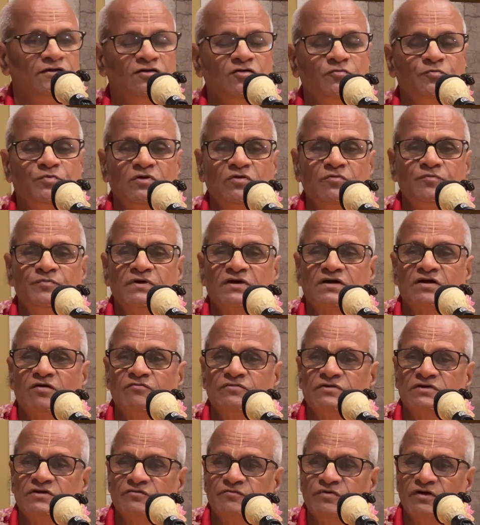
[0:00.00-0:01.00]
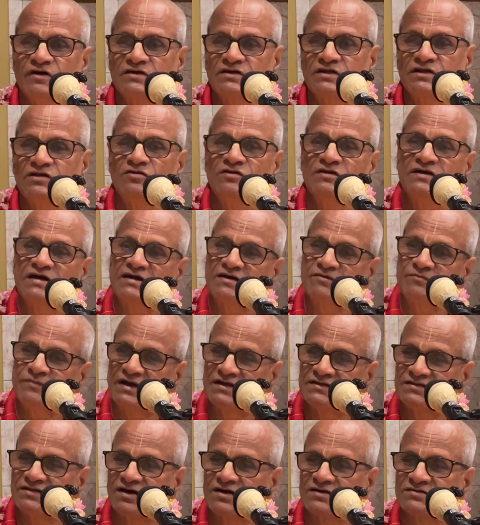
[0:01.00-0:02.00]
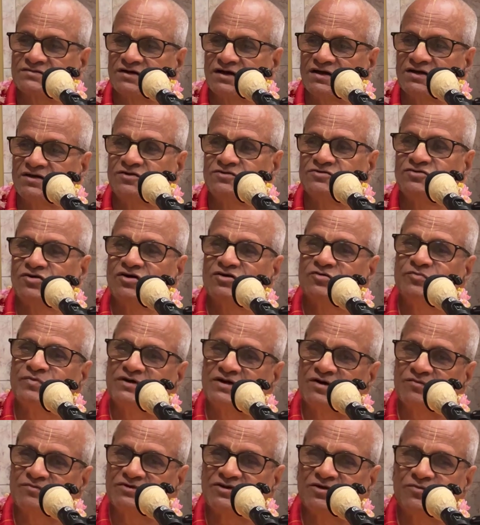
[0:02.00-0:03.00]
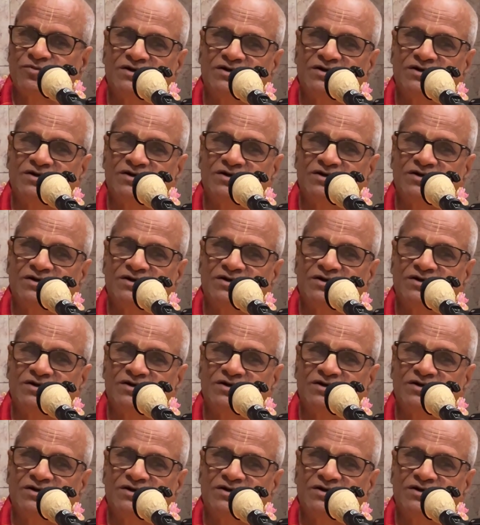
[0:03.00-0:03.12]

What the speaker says: If you become devotee, you will get my darshan. If you don't become